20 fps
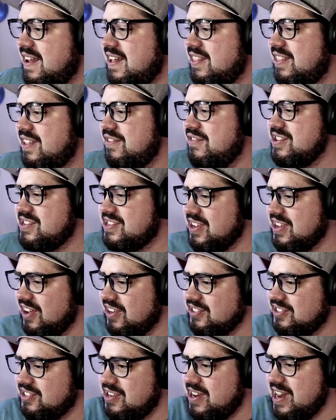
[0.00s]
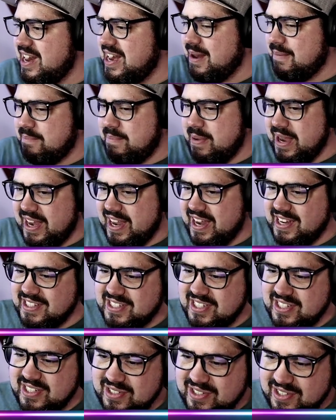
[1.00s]
I love this alternating picking
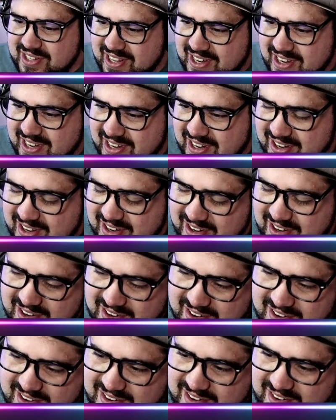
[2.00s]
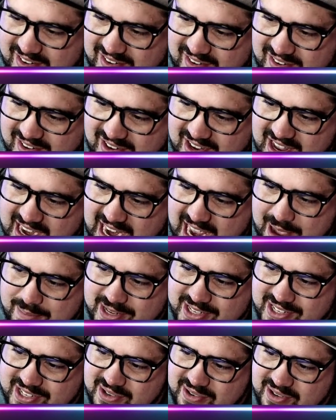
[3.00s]
too that
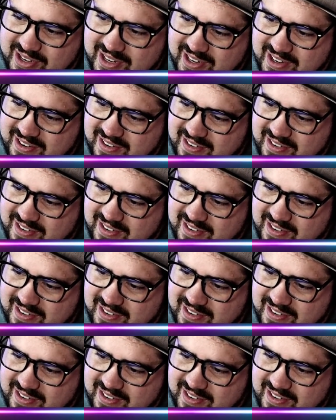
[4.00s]
Konami's doing.